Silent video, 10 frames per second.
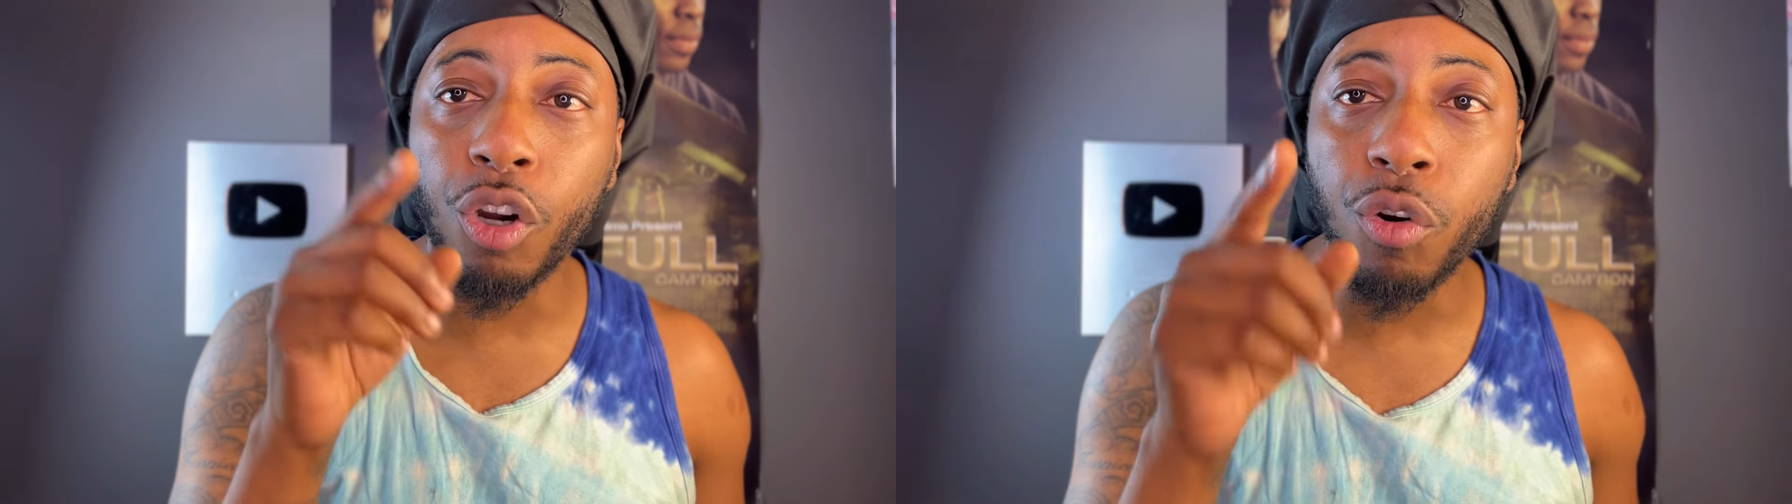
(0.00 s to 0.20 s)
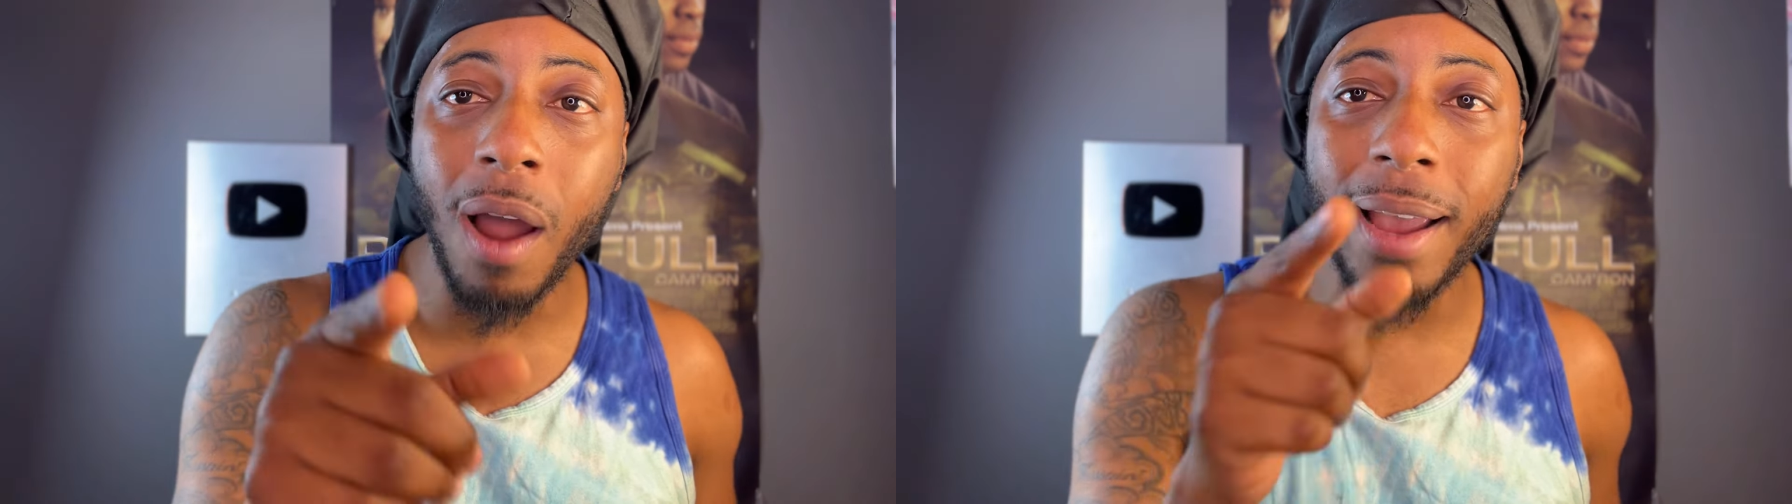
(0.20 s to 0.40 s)

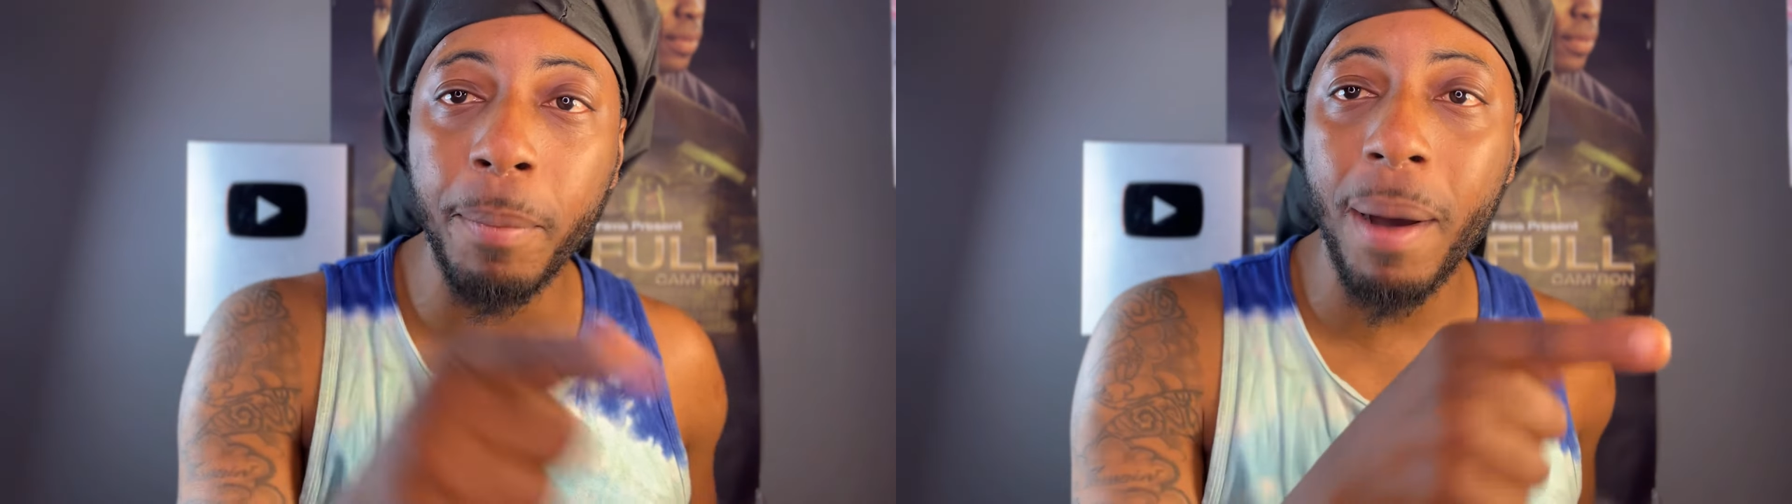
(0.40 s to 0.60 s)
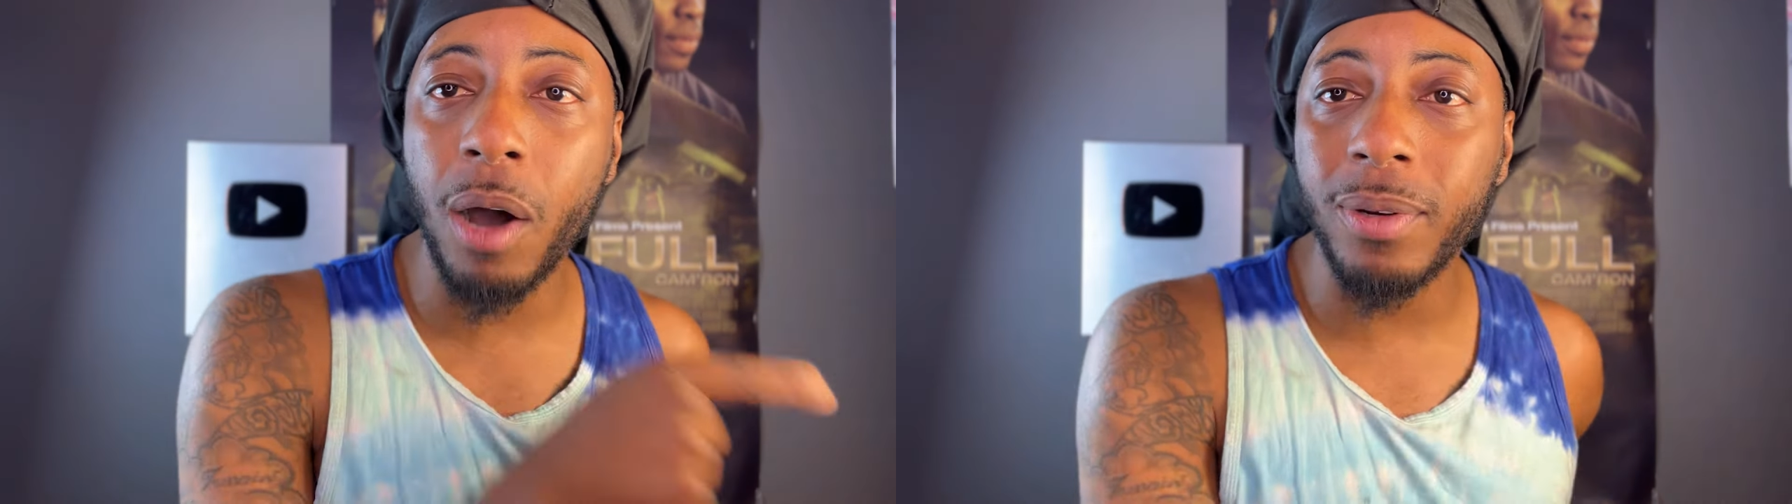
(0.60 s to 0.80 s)
cry
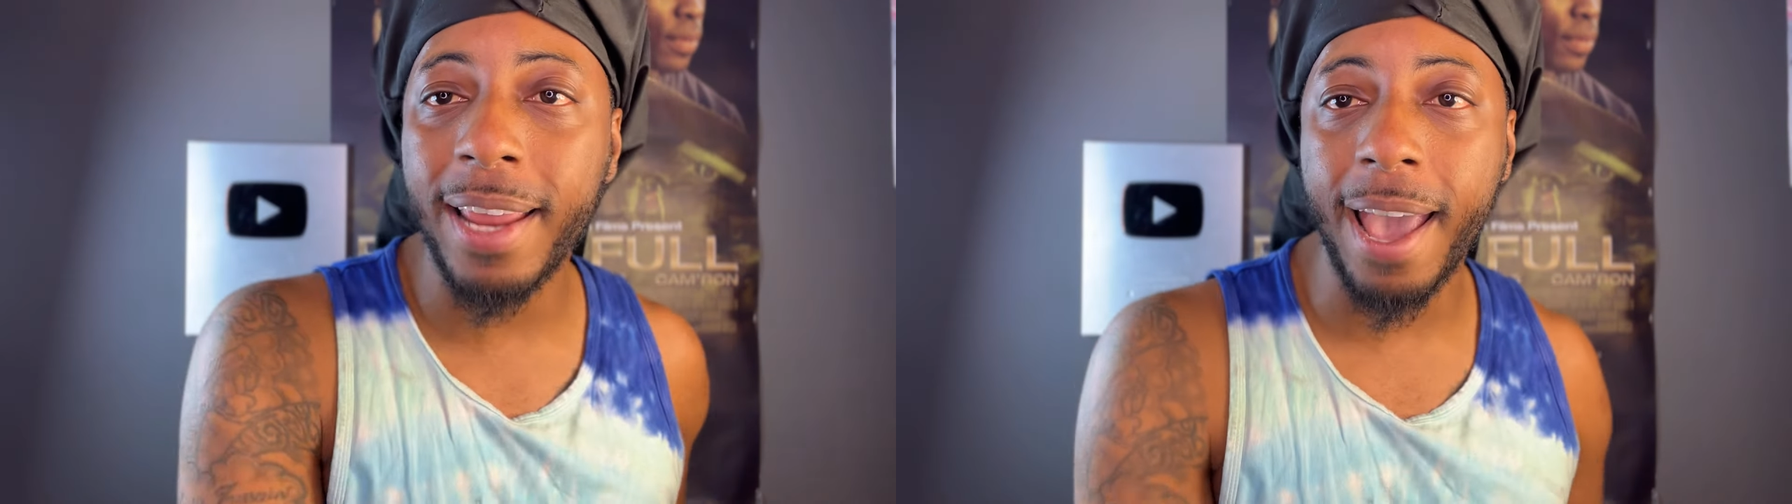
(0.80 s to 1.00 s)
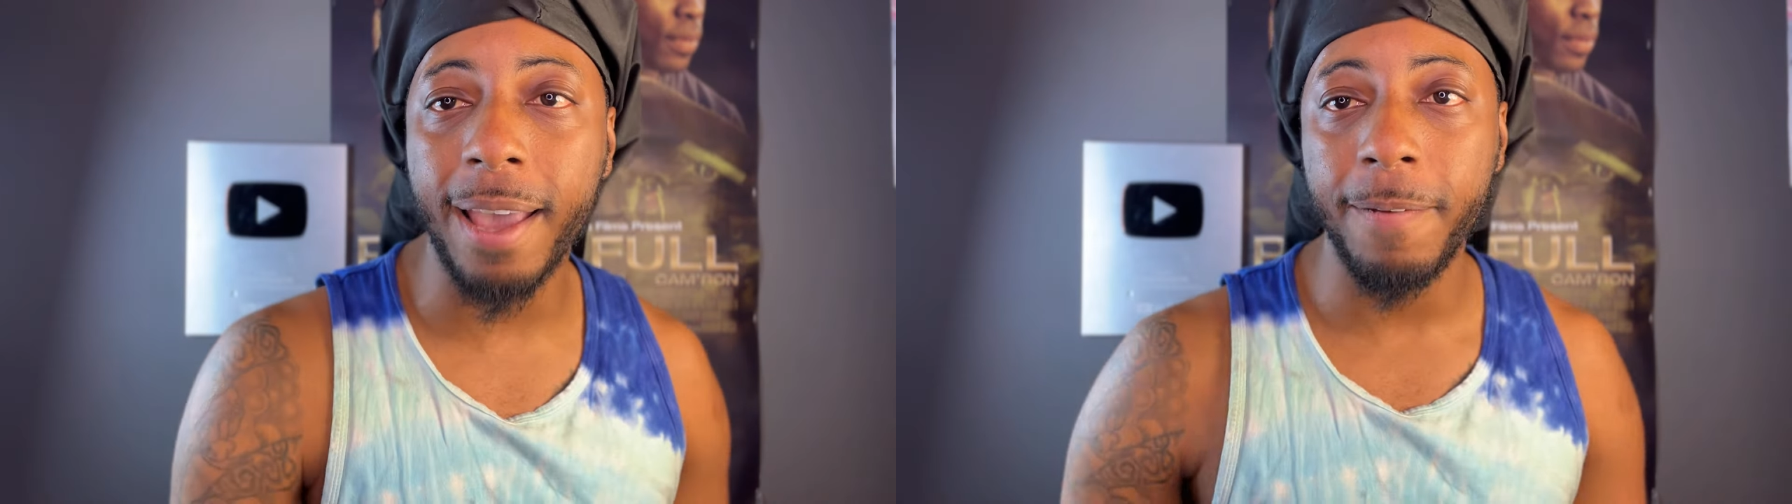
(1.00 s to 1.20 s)
about
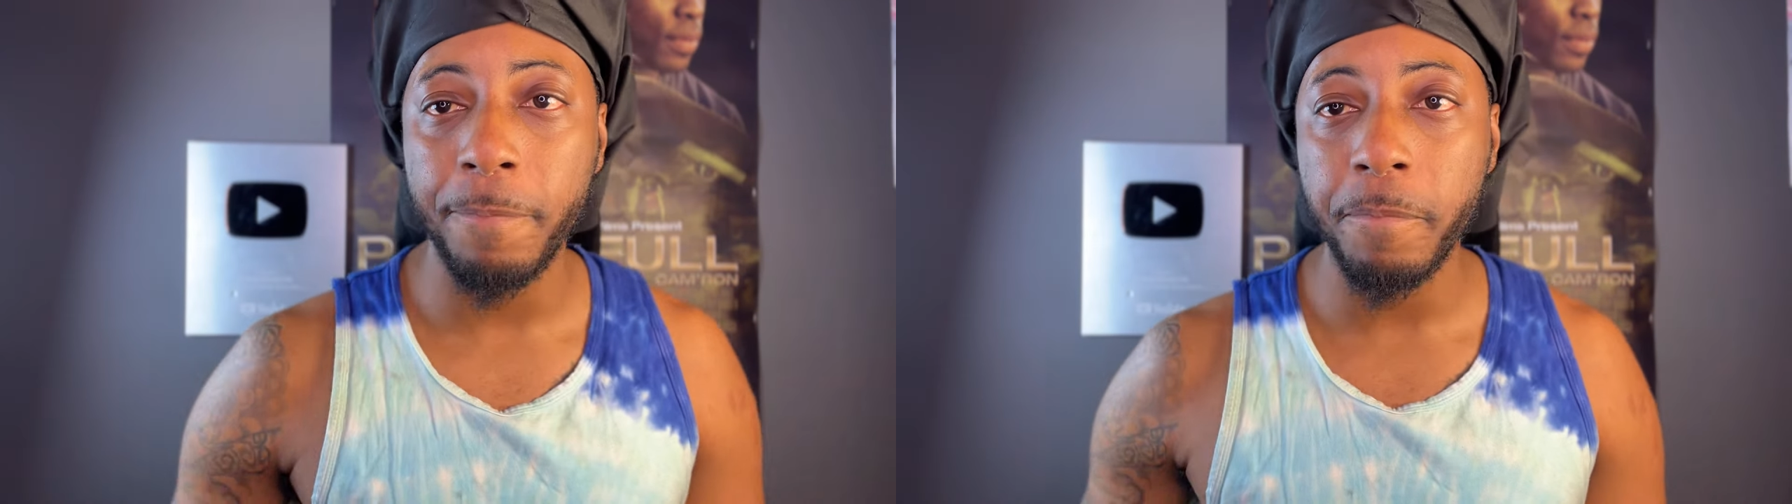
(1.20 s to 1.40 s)
that.